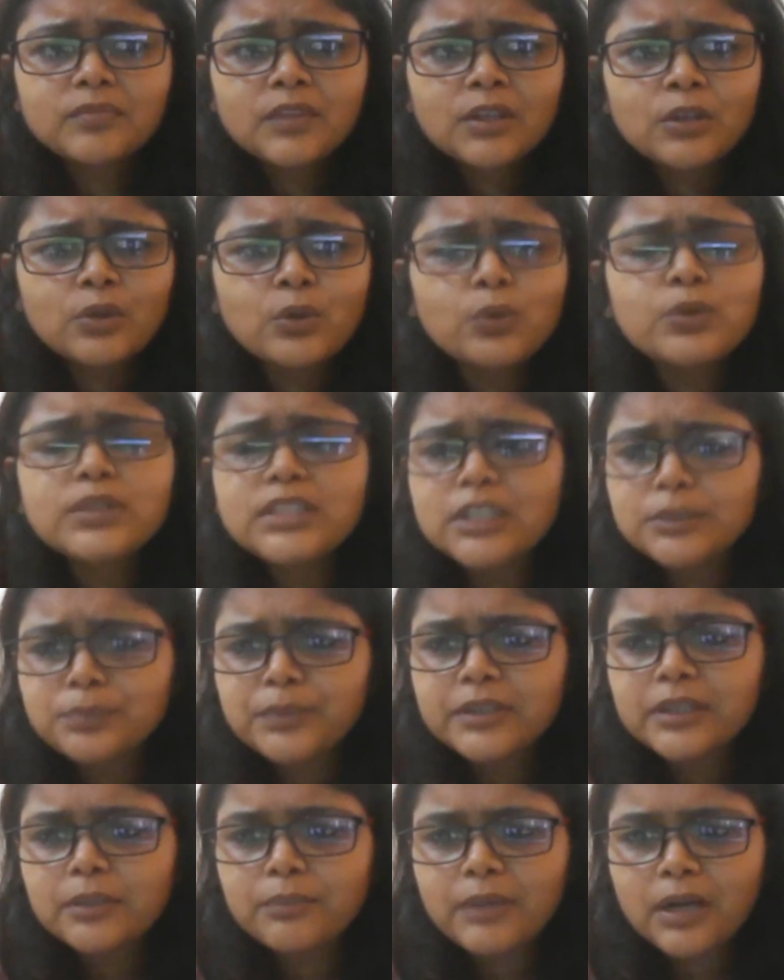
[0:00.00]
go
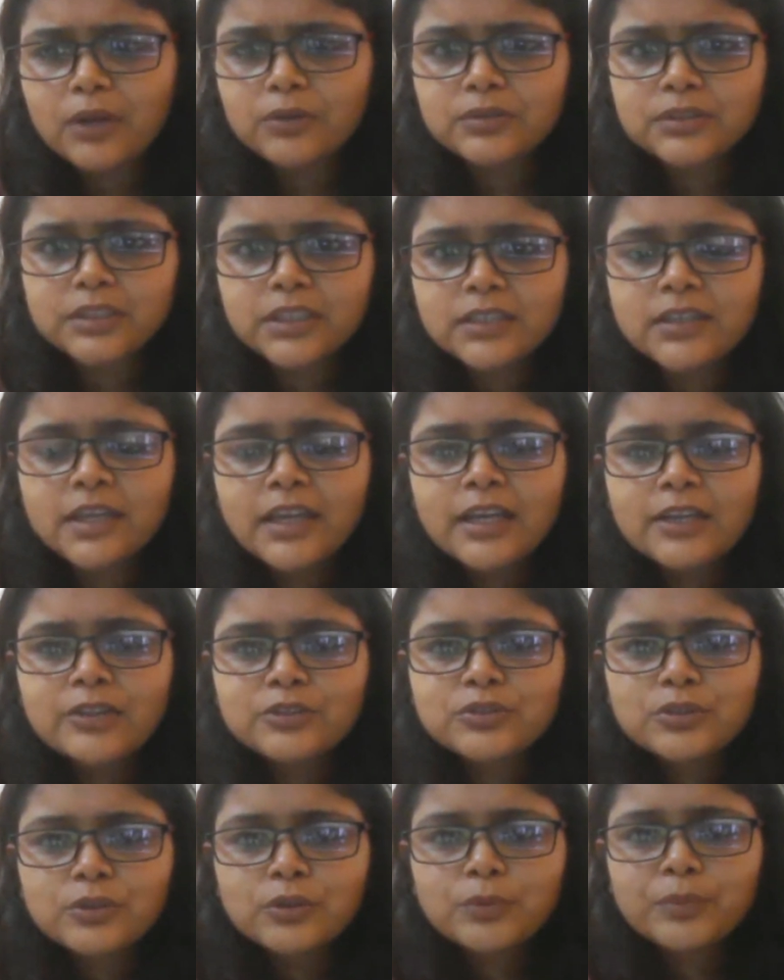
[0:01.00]
deeper about it.
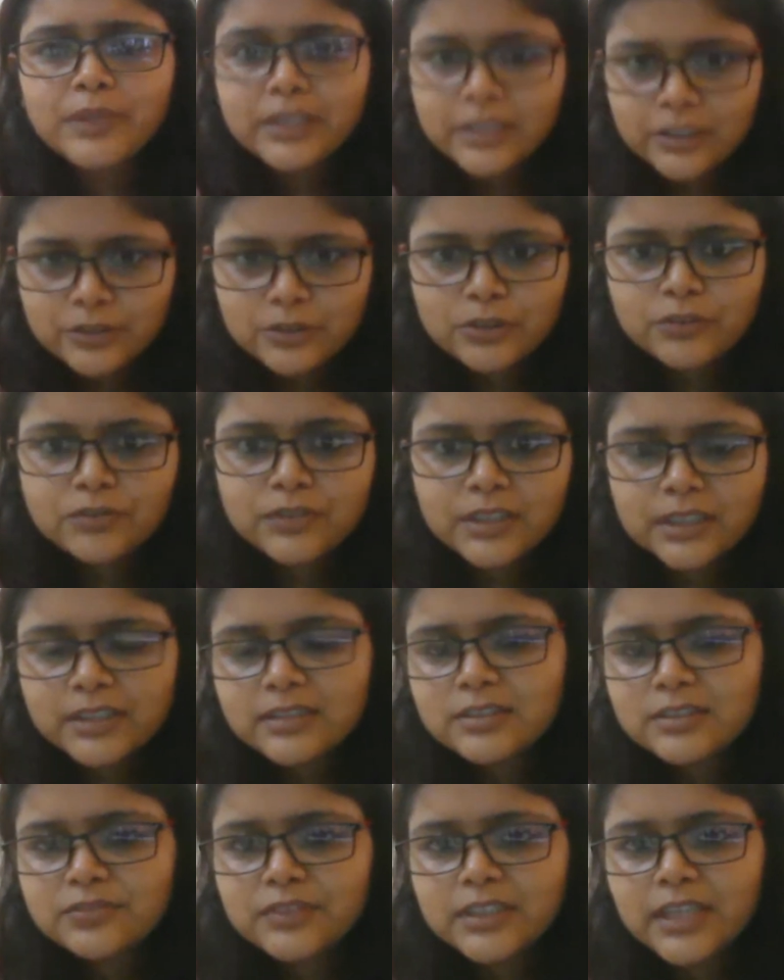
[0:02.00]
So because of
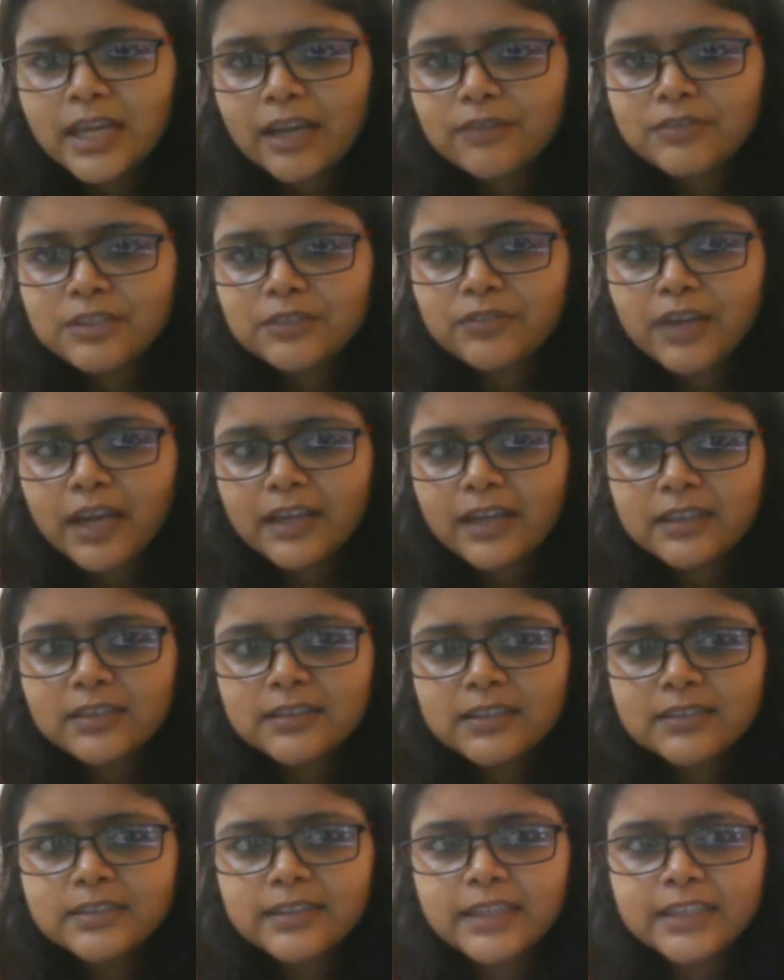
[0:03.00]
this, we have
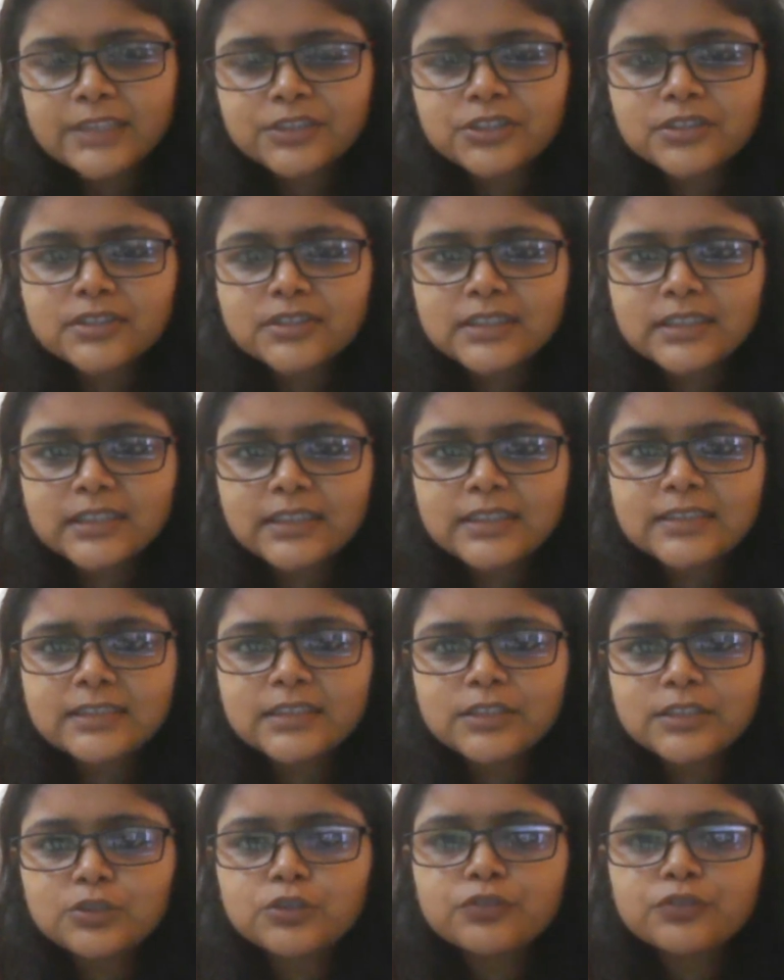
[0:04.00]
divided this lecture series
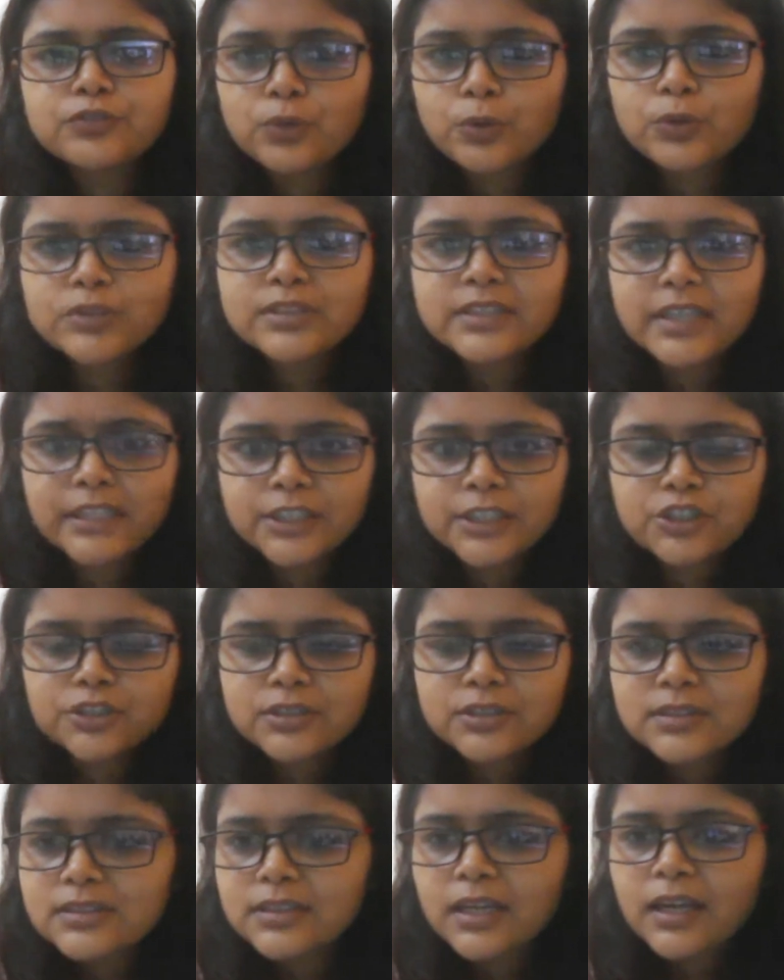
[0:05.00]
into 4
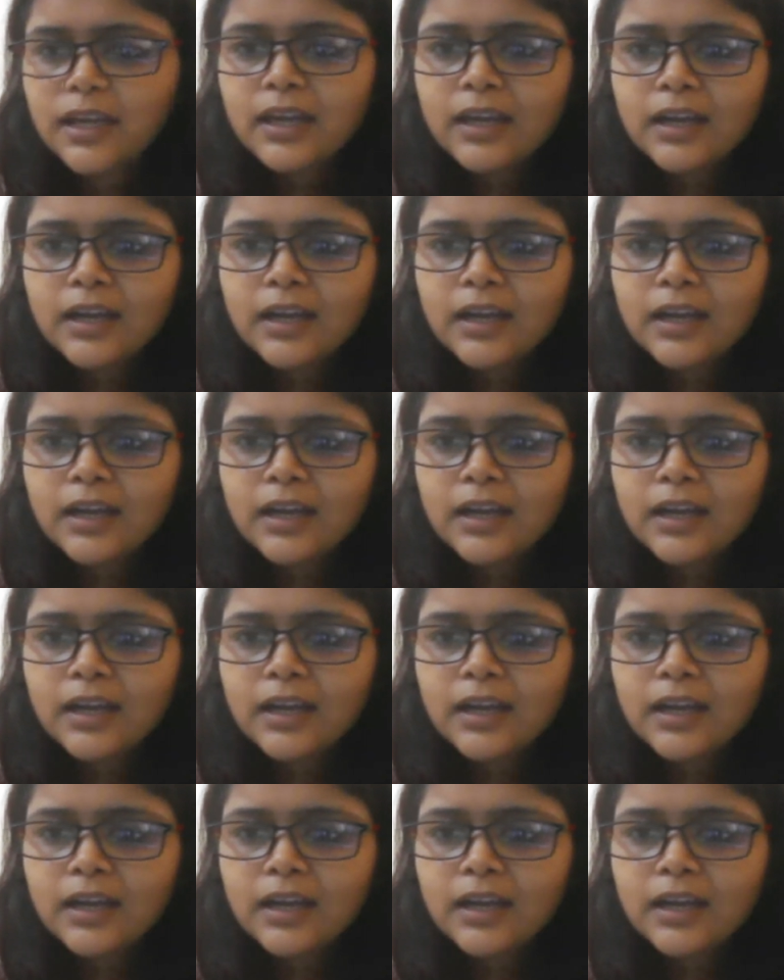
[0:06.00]
sessions.